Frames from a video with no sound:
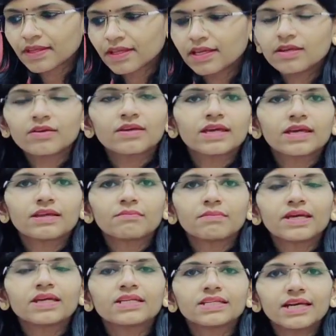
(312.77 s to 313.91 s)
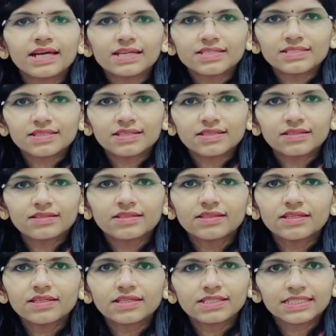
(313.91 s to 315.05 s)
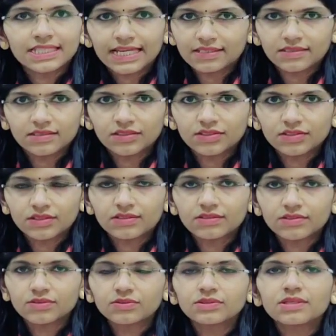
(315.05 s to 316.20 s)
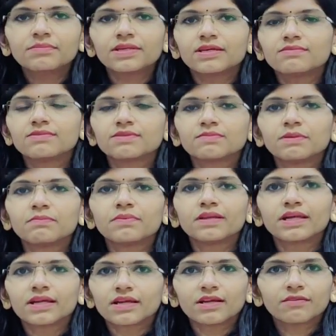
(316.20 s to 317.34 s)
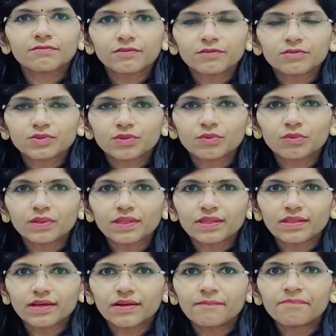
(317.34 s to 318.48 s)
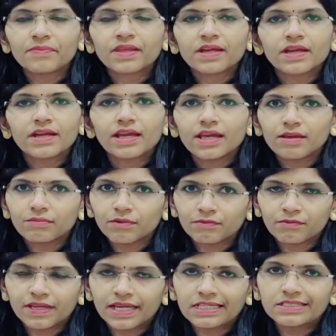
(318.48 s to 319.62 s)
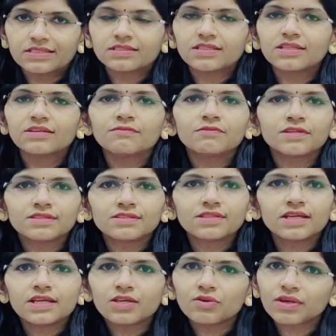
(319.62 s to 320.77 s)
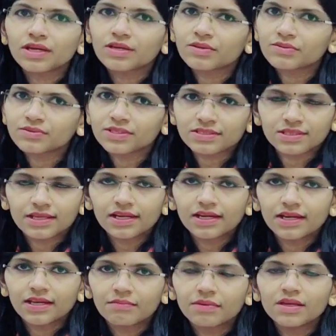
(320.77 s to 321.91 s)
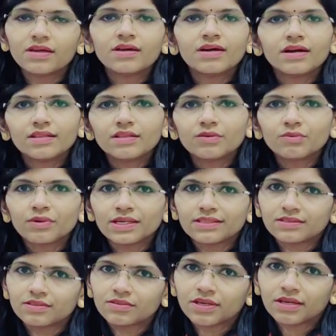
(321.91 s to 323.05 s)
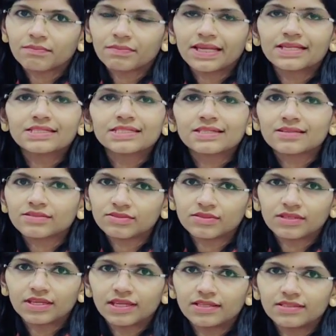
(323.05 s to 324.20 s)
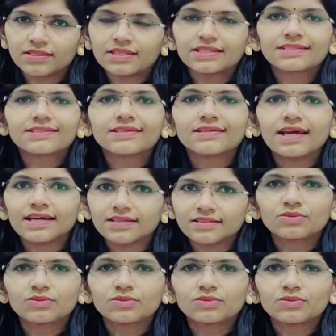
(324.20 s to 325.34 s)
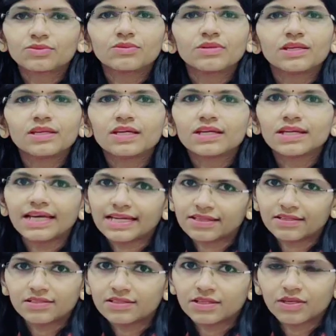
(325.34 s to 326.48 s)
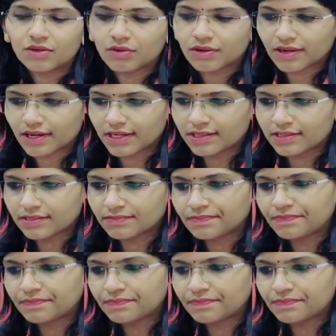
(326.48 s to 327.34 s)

Then you can make a title, Dear Dietitian. So sometimes people are confusing with the name of dietitian. If it is there, you can use the surname. Otherwise, you can place the designation. It's a dietitian. So Dear Dietitian you can write.